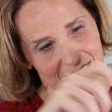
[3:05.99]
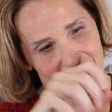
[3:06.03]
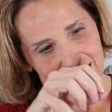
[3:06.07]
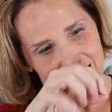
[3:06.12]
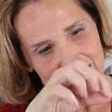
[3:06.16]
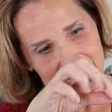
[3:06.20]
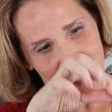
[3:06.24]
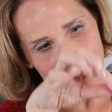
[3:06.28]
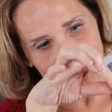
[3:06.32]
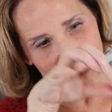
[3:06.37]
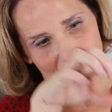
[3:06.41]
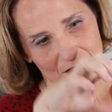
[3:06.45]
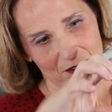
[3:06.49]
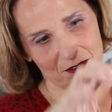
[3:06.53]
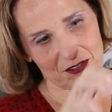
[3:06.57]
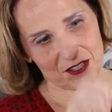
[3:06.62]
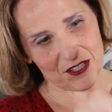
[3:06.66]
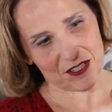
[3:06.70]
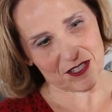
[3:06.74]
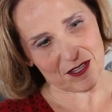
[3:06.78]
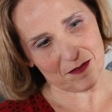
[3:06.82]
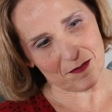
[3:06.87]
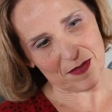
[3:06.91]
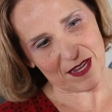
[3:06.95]
So
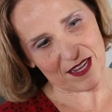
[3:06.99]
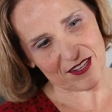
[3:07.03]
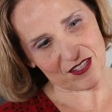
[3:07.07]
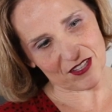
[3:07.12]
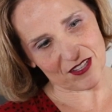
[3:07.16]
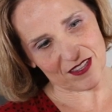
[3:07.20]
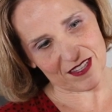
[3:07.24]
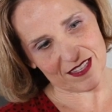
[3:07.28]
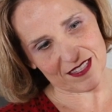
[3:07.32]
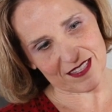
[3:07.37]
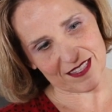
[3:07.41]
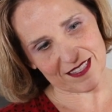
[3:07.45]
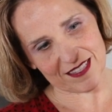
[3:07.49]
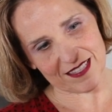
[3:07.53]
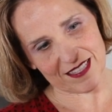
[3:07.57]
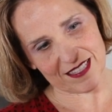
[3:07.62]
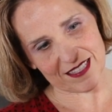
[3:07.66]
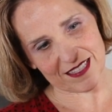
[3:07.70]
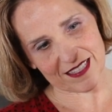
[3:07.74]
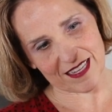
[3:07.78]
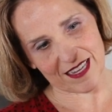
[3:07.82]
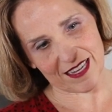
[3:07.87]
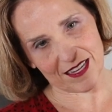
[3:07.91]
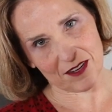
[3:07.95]
just imagine this is the
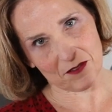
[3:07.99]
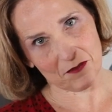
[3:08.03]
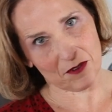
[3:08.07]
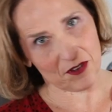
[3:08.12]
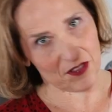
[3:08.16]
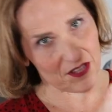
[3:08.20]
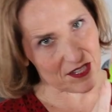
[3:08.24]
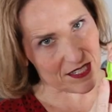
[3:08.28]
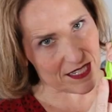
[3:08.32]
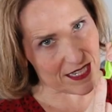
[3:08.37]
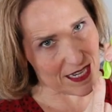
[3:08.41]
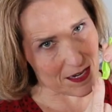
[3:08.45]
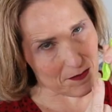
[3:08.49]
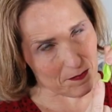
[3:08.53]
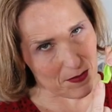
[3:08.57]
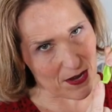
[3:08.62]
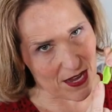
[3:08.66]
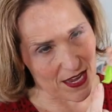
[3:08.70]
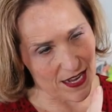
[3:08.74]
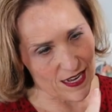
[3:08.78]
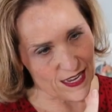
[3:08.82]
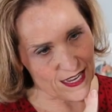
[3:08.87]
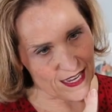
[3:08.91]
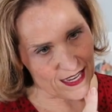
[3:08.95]
skin where the tick
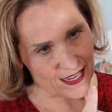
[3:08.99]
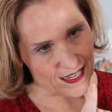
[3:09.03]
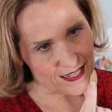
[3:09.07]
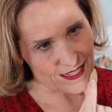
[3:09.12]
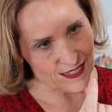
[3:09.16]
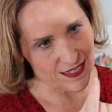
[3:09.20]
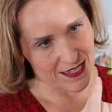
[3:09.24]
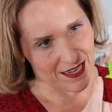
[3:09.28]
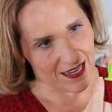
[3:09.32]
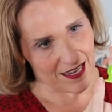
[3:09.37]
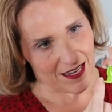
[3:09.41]
bite is.